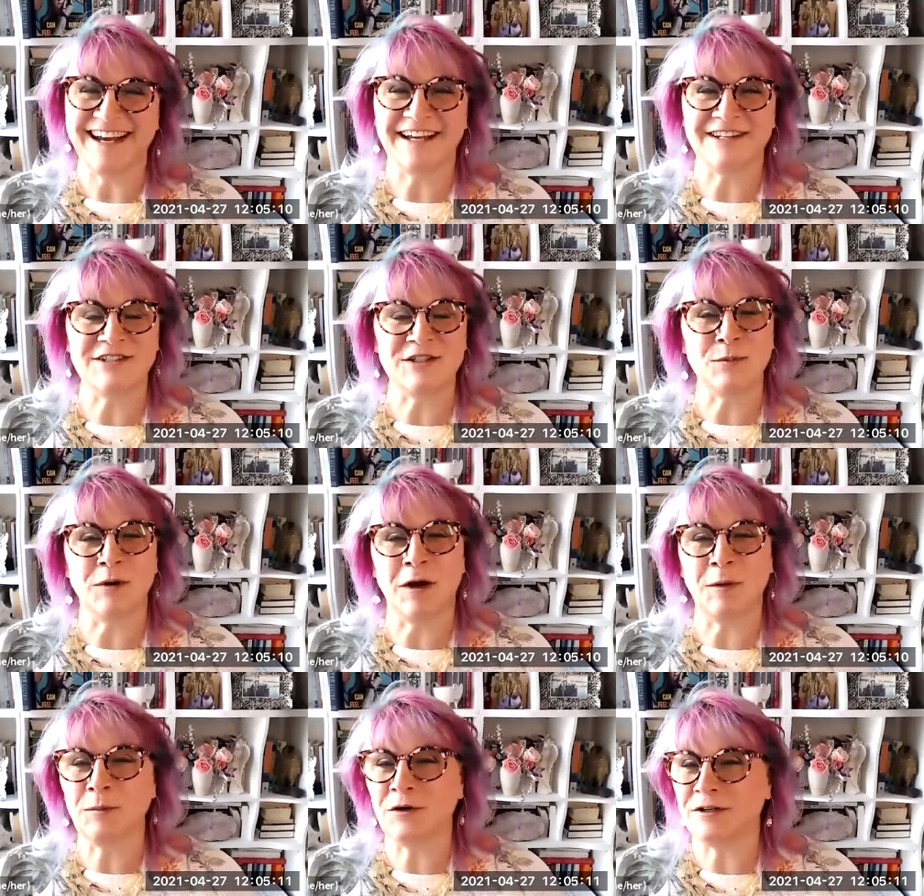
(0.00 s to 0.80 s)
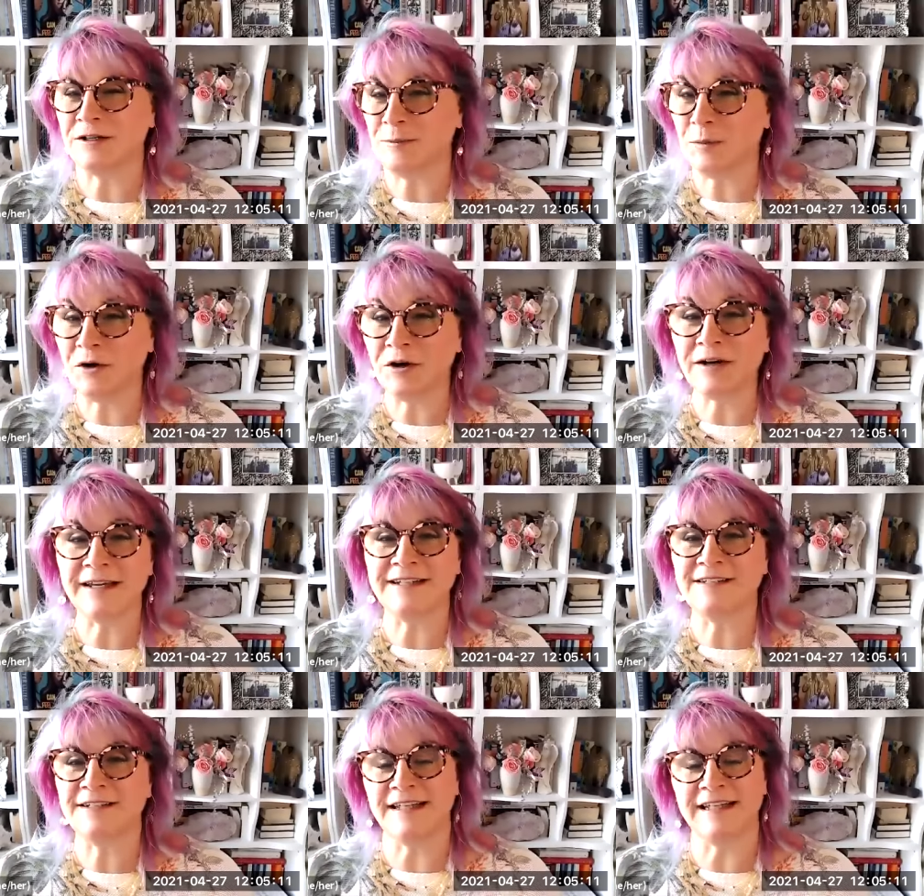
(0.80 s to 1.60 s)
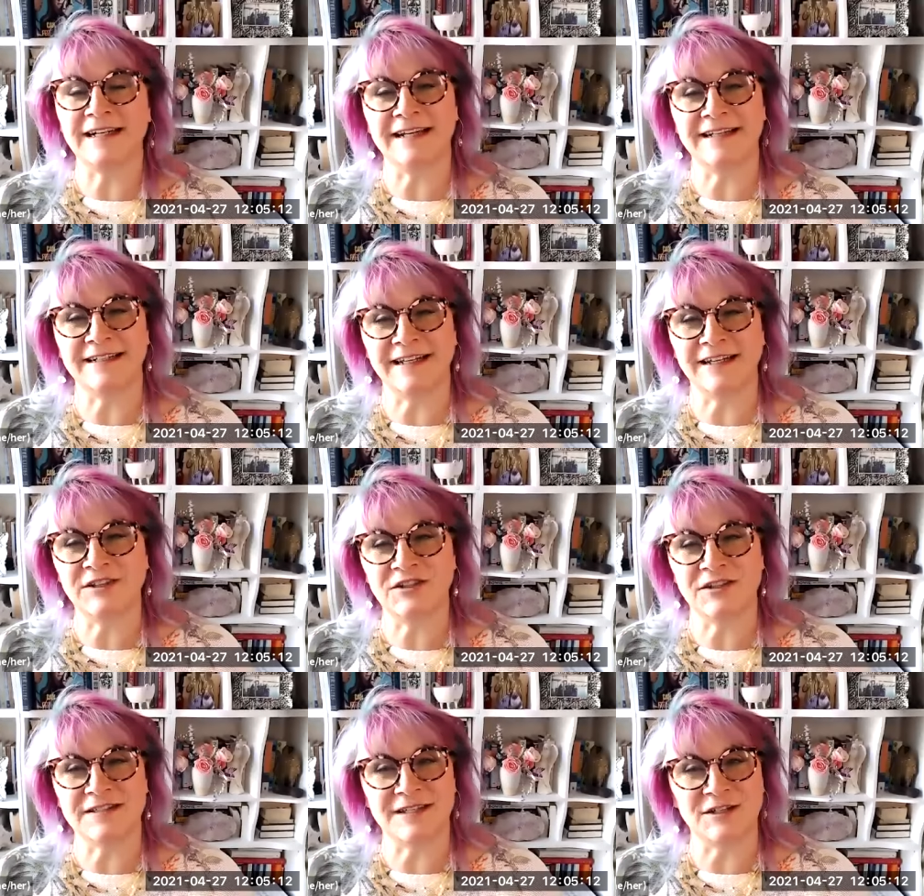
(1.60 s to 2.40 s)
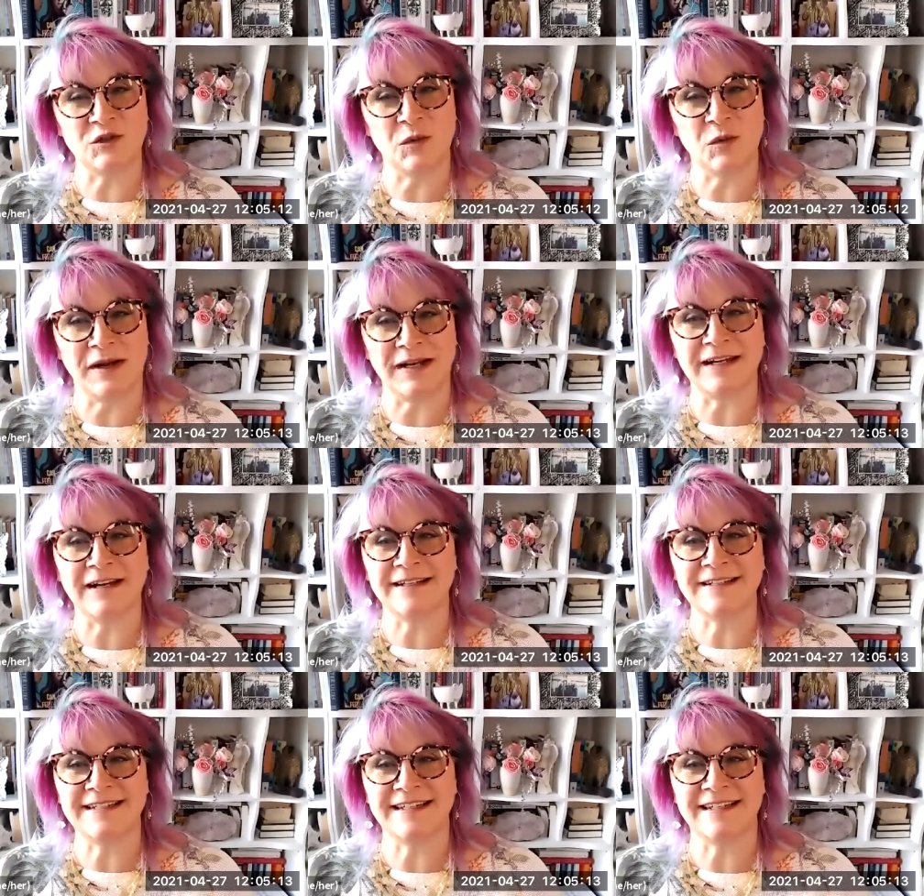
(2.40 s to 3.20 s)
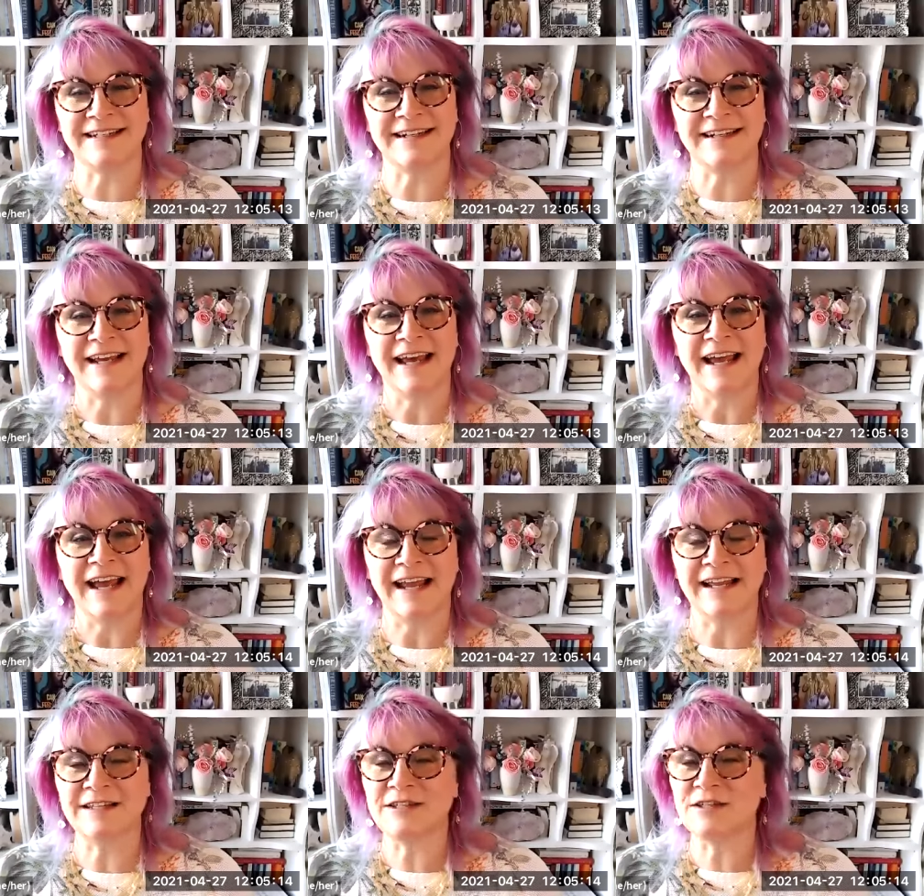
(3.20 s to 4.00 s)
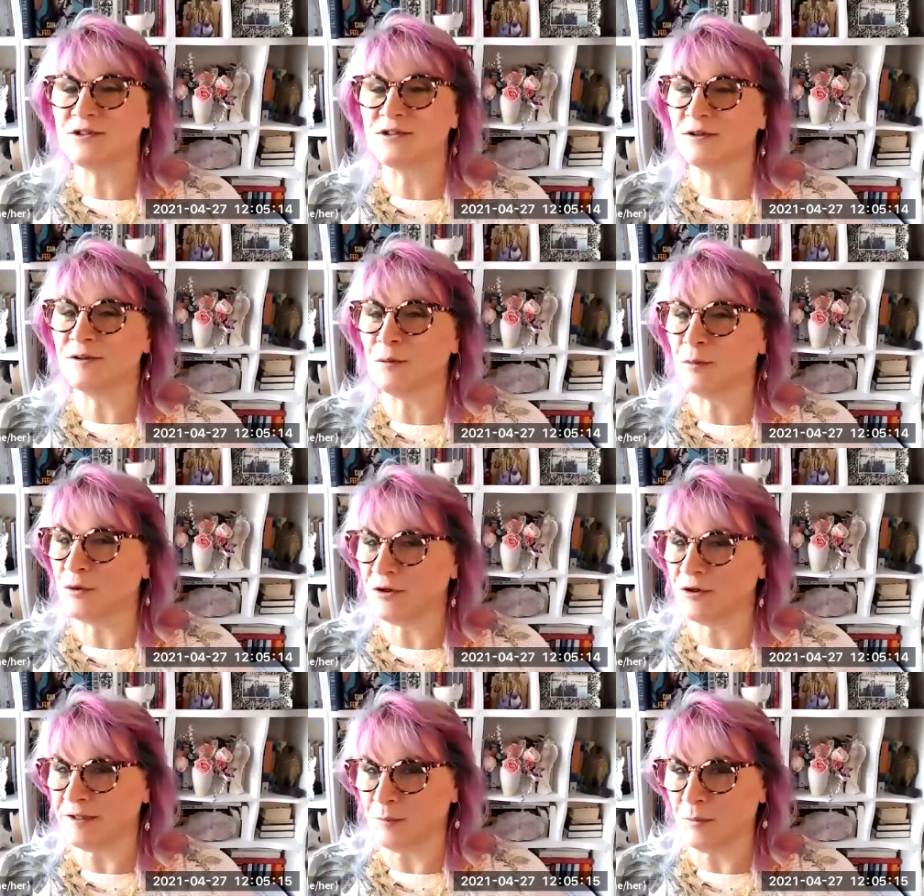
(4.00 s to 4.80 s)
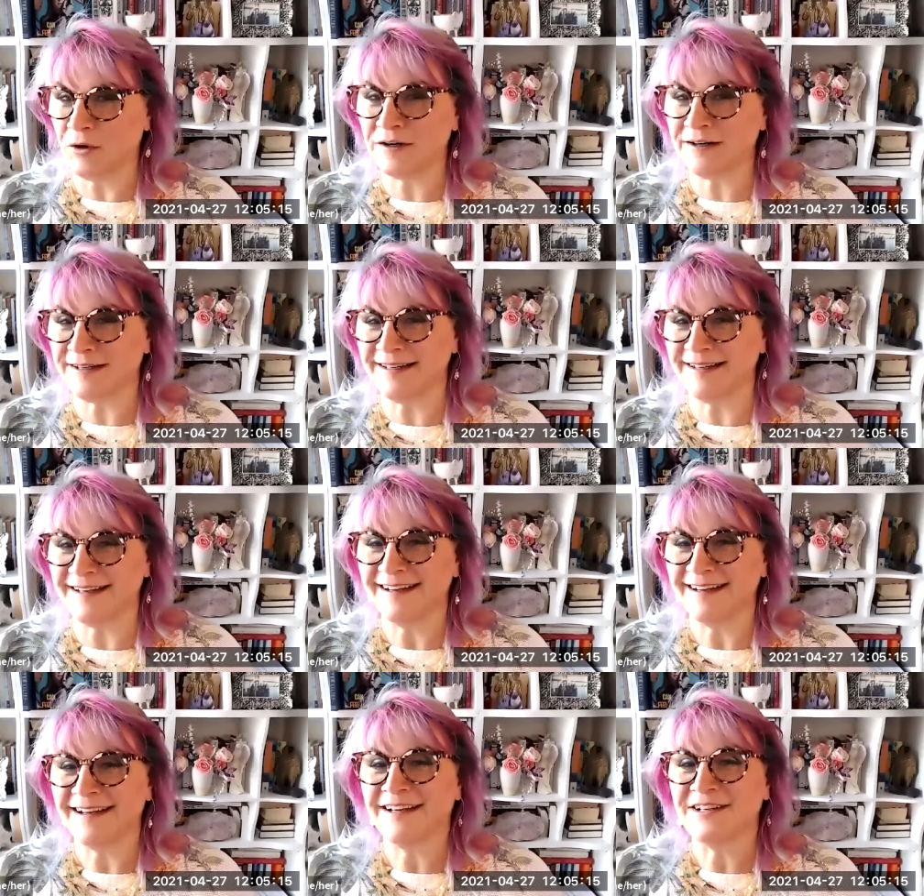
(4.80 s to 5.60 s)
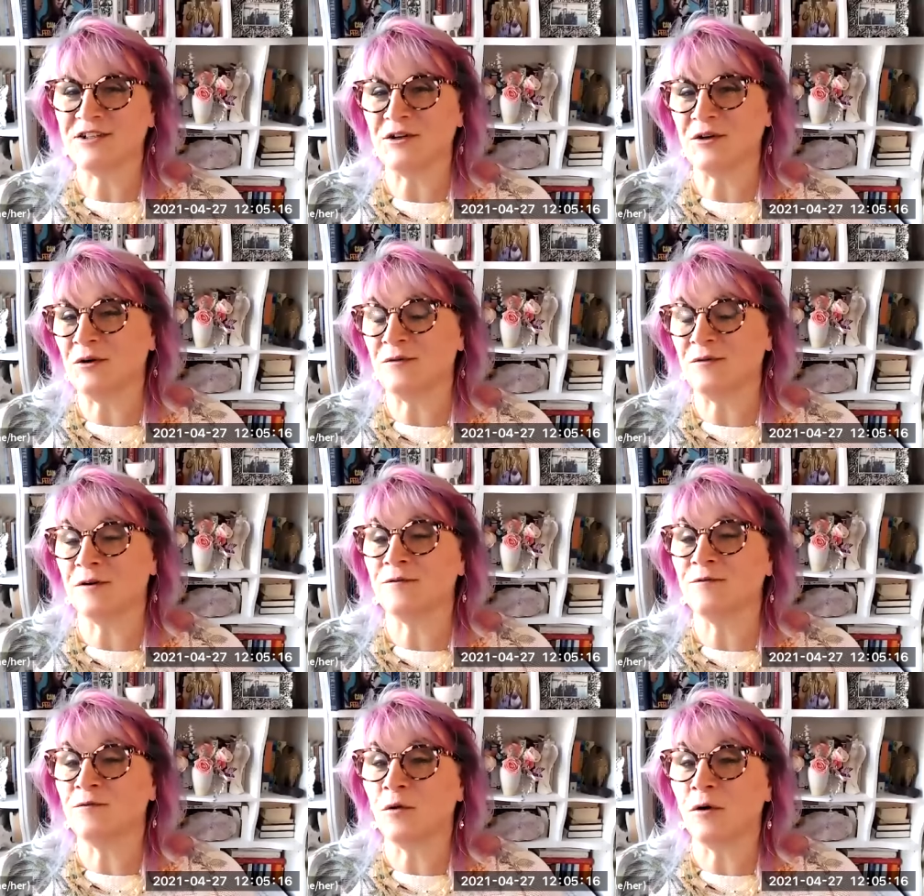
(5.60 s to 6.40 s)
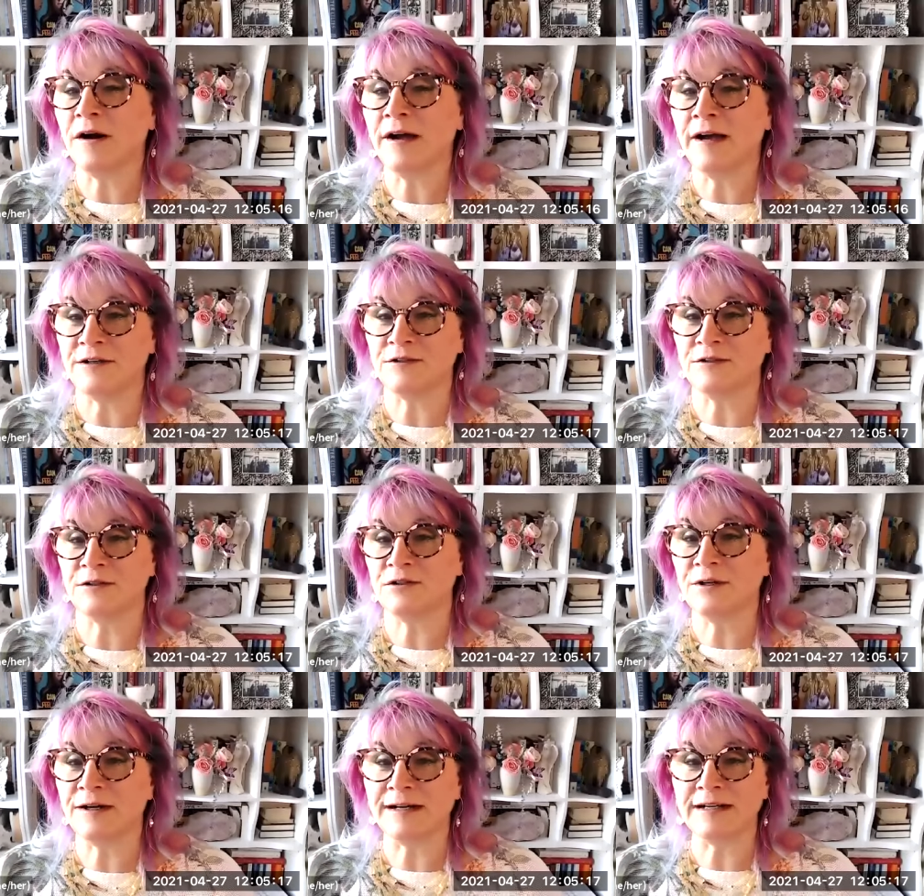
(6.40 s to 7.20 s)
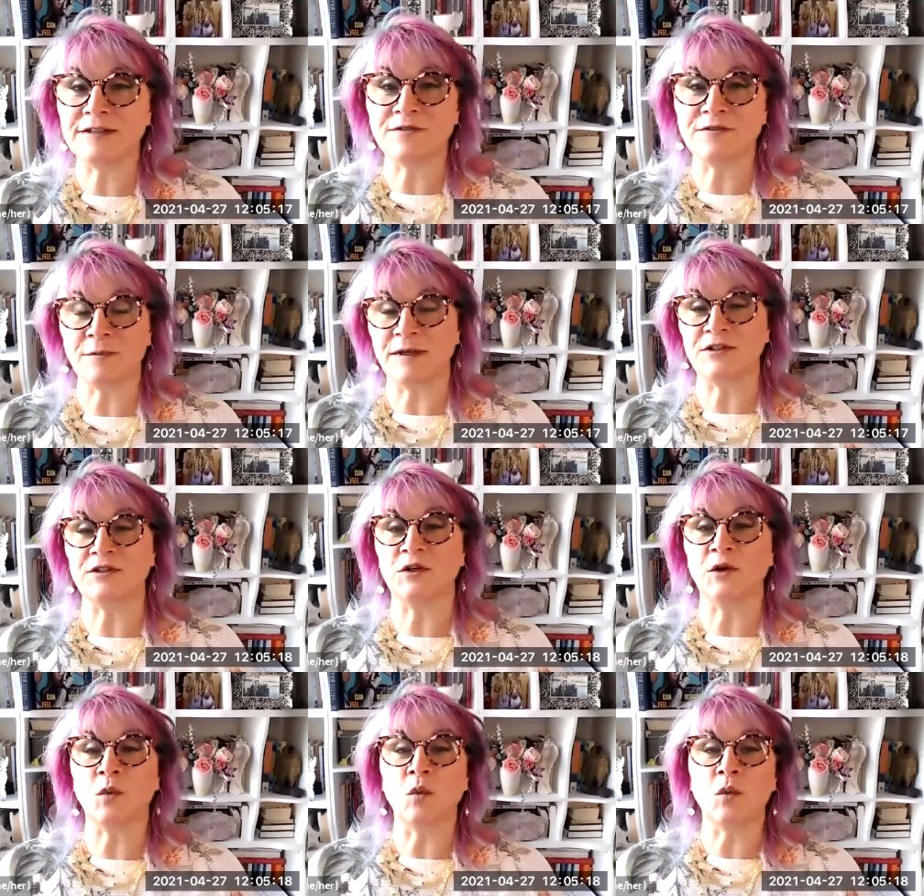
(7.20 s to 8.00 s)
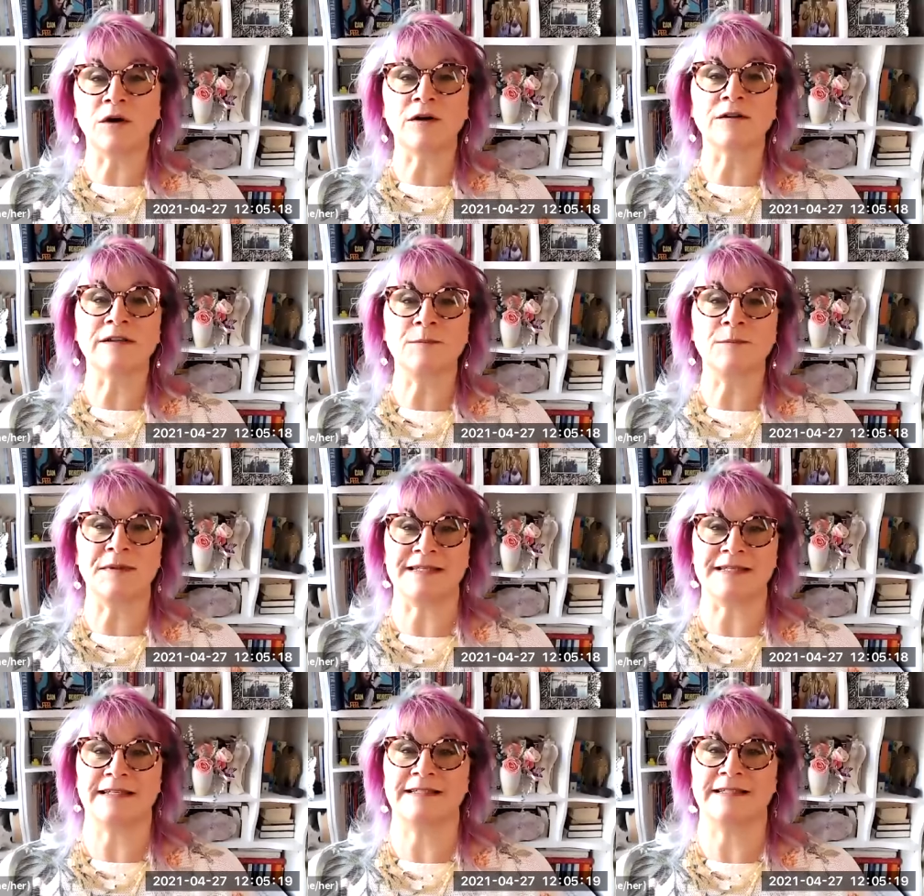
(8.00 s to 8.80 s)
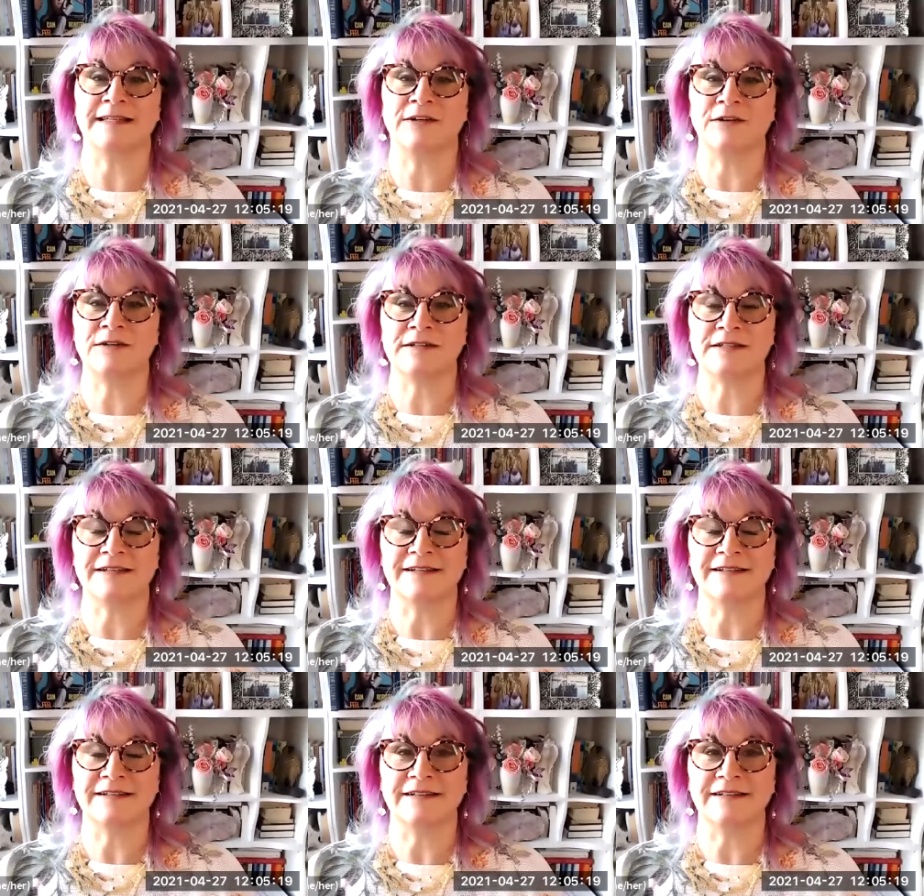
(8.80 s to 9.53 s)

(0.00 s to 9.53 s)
and she brought Perky Perky to the United Nations in twenty nineteen and served Perky Perky to over four hundred transformational world and business leaders.